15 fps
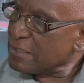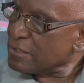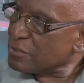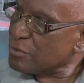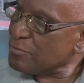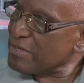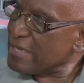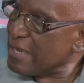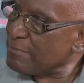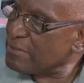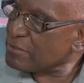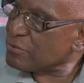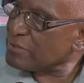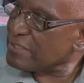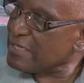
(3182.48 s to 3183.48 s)
to be
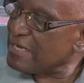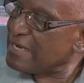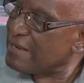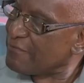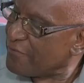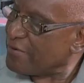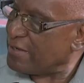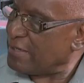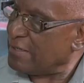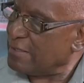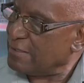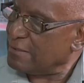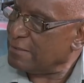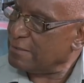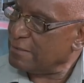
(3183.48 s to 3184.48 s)
able to deliver.
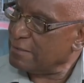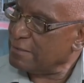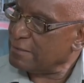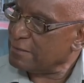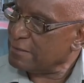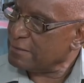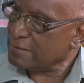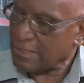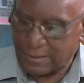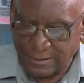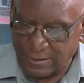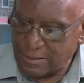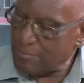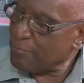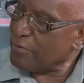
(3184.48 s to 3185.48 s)
Okay. That
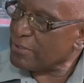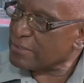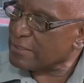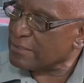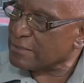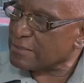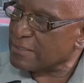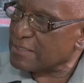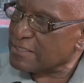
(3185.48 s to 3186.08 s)
is important in a